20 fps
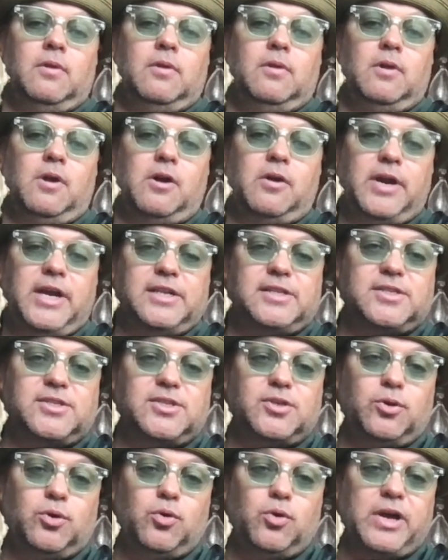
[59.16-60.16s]
Alright,
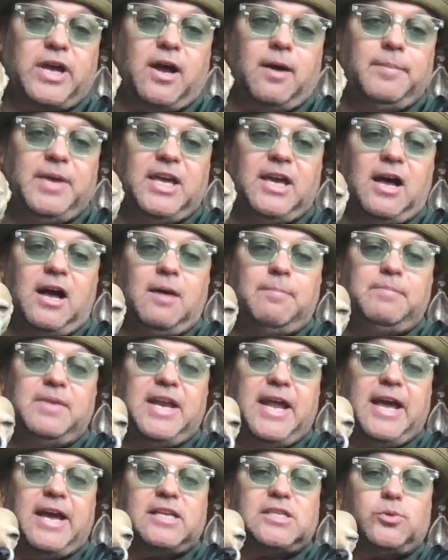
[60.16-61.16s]
so coming up
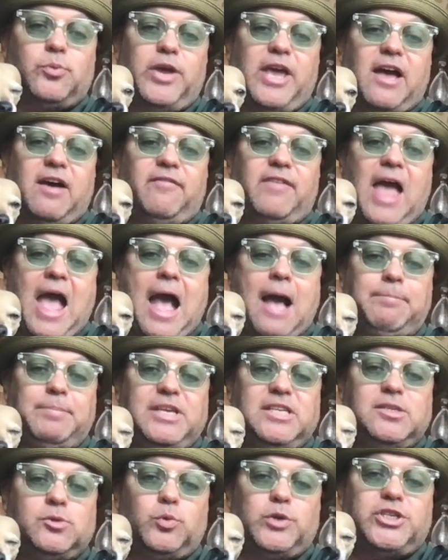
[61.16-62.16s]
next we have
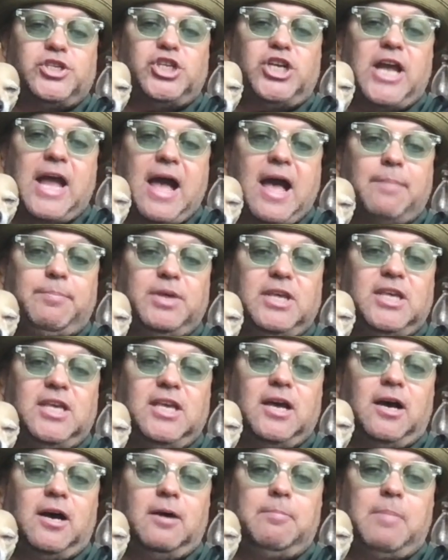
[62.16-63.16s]
Appies with
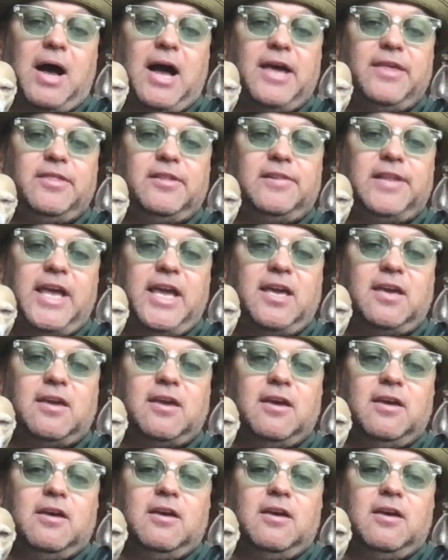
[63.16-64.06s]
Chappy by the lake.